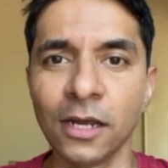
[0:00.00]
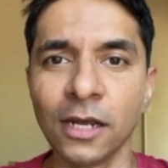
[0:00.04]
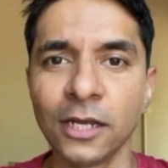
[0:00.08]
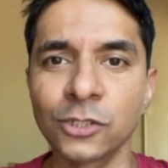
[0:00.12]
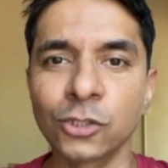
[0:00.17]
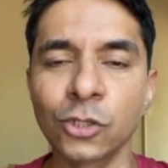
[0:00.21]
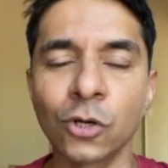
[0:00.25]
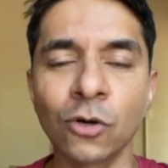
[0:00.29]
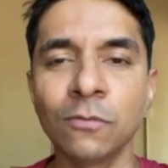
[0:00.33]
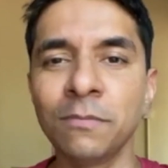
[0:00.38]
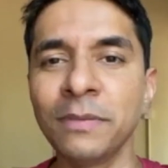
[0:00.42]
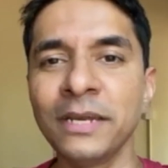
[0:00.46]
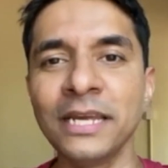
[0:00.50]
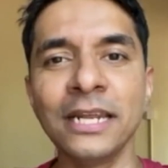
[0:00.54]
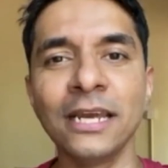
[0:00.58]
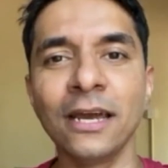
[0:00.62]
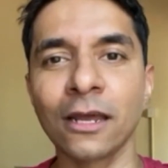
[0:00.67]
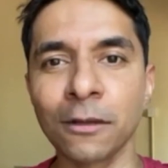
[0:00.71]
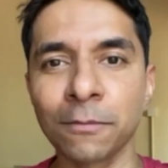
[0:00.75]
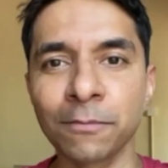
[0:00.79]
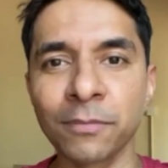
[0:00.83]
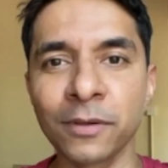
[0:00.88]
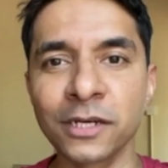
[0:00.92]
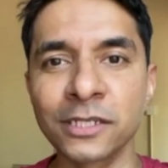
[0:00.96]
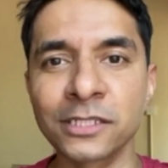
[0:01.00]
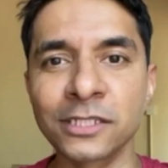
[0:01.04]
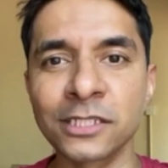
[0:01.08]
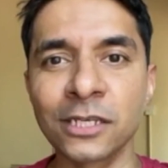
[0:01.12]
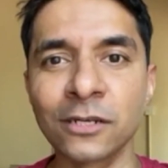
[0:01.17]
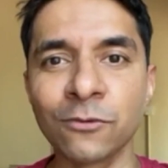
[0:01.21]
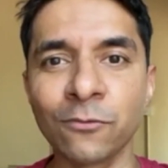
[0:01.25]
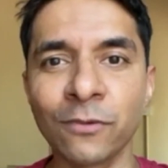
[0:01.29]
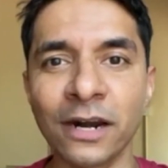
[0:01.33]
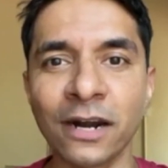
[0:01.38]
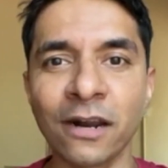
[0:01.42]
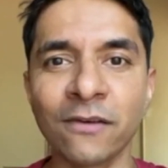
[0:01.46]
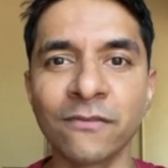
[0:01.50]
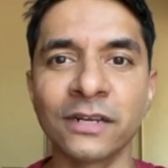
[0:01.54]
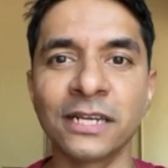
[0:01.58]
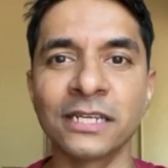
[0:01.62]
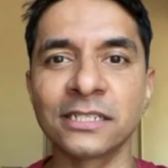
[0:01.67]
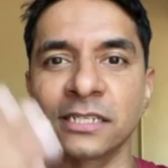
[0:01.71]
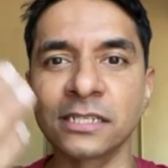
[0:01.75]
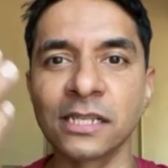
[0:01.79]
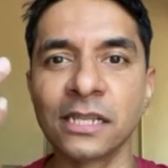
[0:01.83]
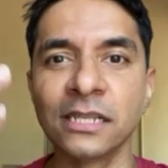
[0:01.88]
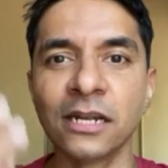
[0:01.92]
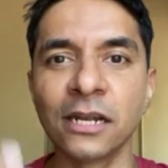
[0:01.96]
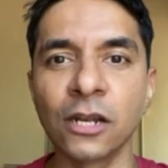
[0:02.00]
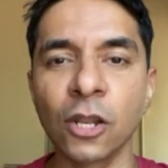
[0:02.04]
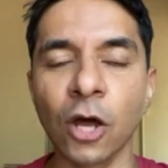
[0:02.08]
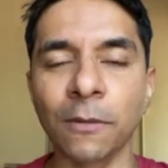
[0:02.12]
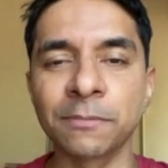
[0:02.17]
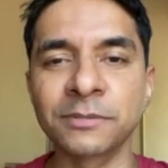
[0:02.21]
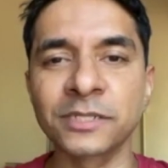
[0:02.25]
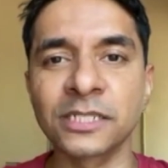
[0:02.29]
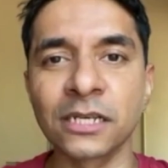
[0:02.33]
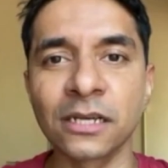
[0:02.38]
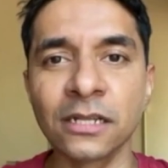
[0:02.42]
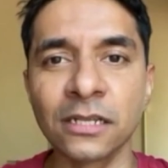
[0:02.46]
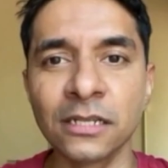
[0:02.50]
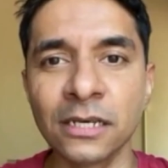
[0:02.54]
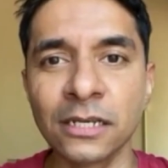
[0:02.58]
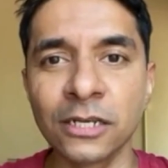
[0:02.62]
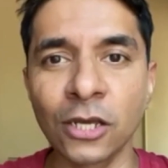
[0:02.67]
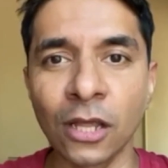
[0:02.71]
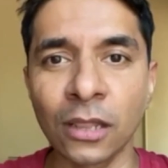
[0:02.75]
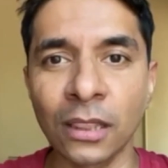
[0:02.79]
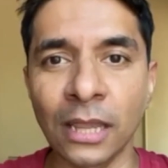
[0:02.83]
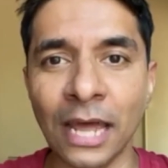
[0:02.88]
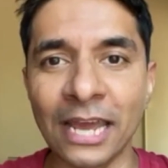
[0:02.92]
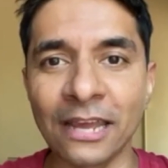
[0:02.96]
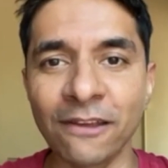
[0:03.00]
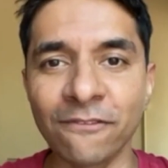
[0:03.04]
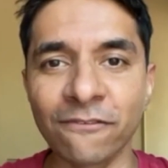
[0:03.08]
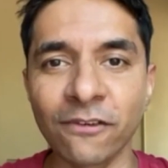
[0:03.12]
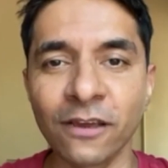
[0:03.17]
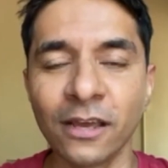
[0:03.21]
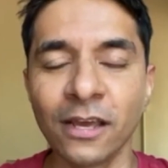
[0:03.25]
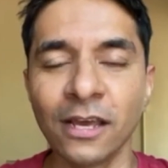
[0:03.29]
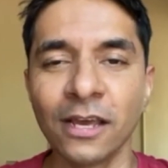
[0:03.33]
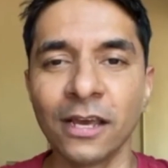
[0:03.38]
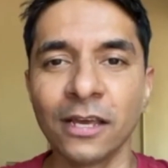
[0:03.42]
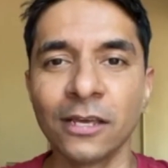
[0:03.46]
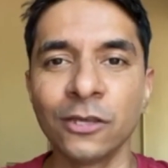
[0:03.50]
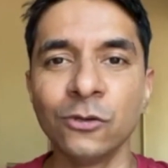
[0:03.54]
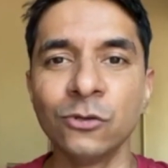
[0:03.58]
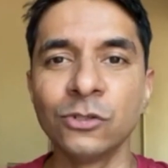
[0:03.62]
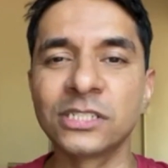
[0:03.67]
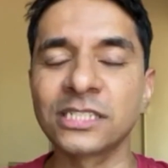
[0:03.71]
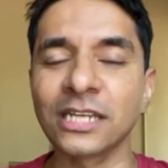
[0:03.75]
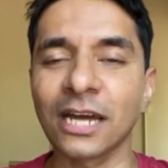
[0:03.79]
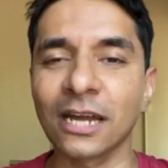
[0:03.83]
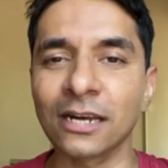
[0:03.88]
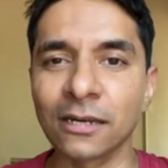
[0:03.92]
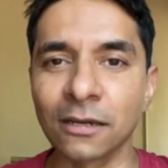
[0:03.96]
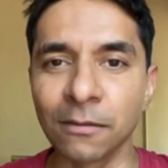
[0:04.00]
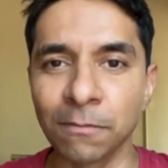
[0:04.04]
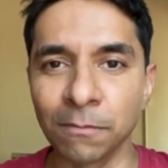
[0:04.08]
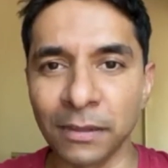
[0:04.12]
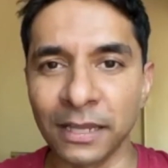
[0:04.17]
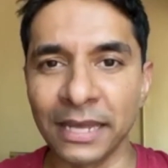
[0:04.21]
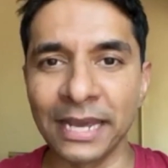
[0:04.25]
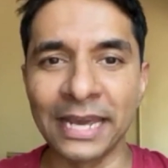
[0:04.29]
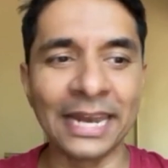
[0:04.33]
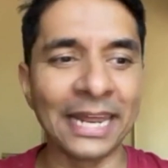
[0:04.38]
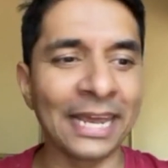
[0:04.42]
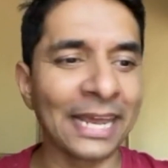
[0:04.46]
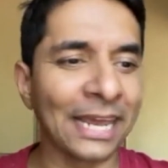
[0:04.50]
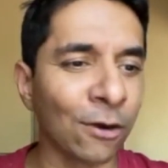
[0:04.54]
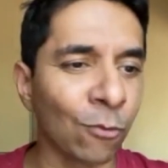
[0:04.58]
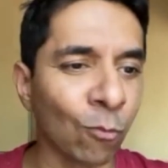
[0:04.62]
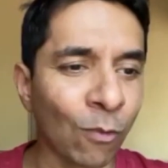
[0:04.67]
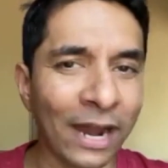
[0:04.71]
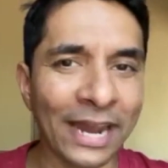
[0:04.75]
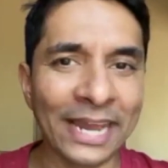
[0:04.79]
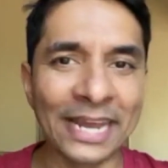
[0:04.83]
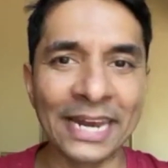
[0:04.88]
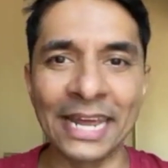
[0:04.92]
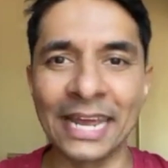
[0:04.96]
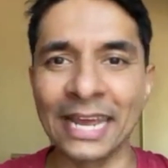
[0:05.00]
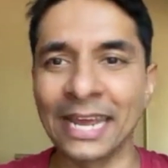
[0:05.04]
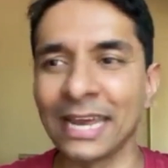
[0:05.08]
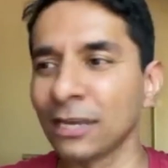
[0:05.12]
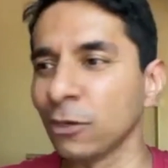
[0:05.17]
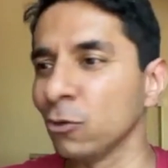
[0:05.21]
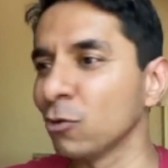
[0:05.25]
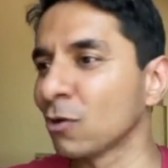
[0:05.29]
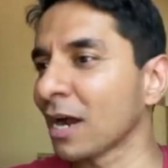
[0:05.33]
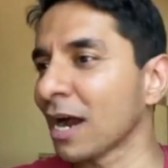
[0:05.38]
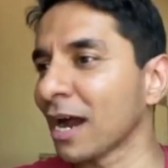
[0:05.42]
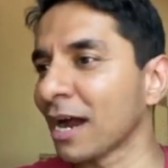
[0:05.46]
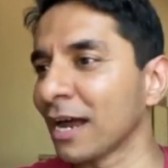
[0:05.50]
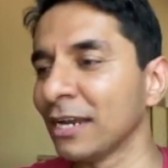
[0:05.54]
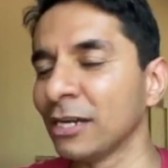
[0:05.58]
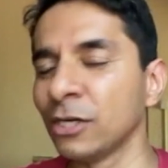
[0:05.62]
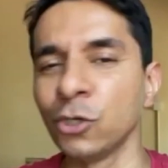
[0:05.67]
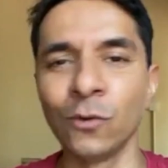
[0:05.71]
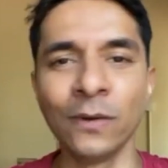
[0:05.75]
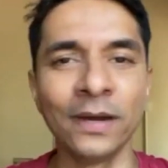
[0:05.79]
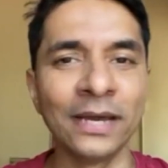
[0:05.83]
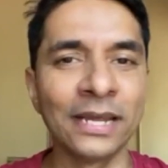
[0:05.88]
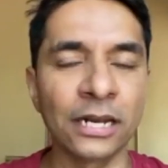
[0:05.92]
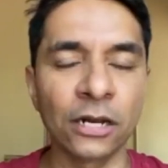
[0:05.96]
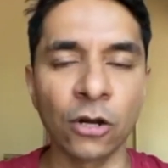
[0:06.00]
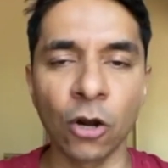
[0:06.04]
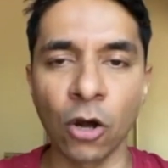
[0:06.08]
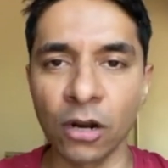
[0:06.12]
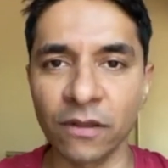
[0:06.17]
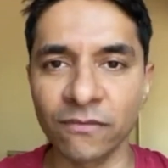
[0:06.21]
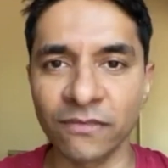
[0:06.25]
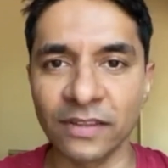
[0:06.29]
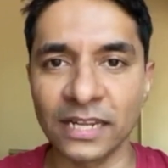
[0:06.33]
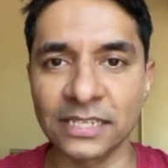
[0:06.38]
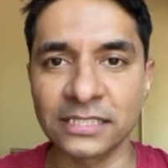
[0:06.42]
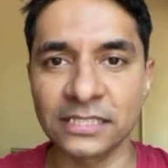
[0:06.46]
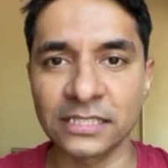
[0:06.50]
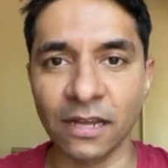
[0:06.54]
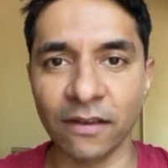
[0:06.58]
So don't be the other person. Wherever there's a little obstacle in your life, you start complaining and whining and you can't do it and all of that